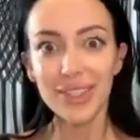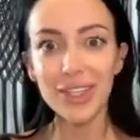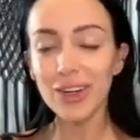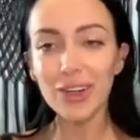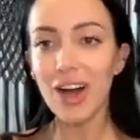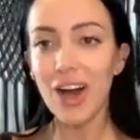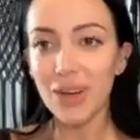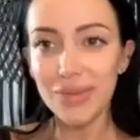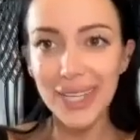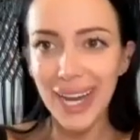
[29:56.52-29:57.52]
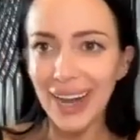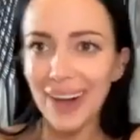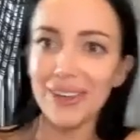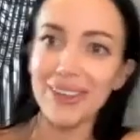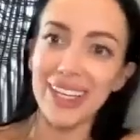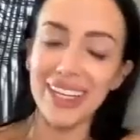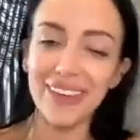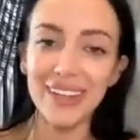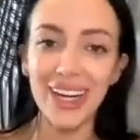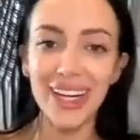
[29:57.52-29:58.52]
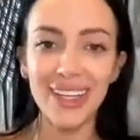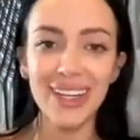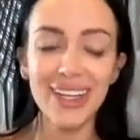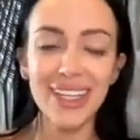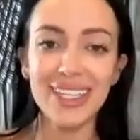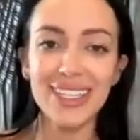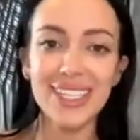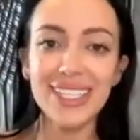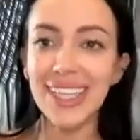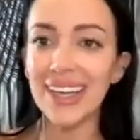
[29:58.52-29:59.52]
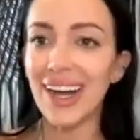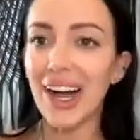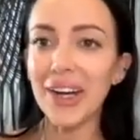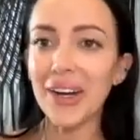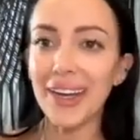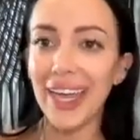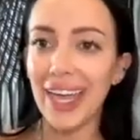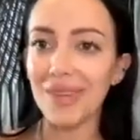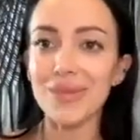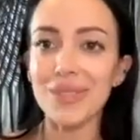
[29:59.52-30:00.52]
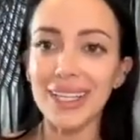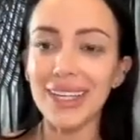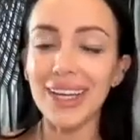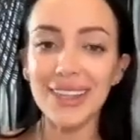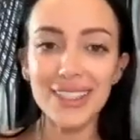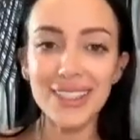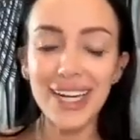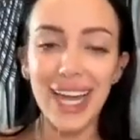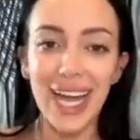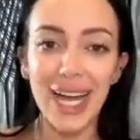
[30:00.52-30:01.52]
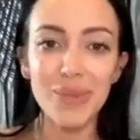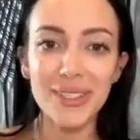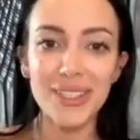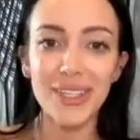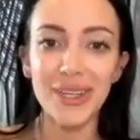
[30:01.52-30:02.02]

you're calm down. Like you're not. this isn't the Hunger Games. Like nothing's gonna happen to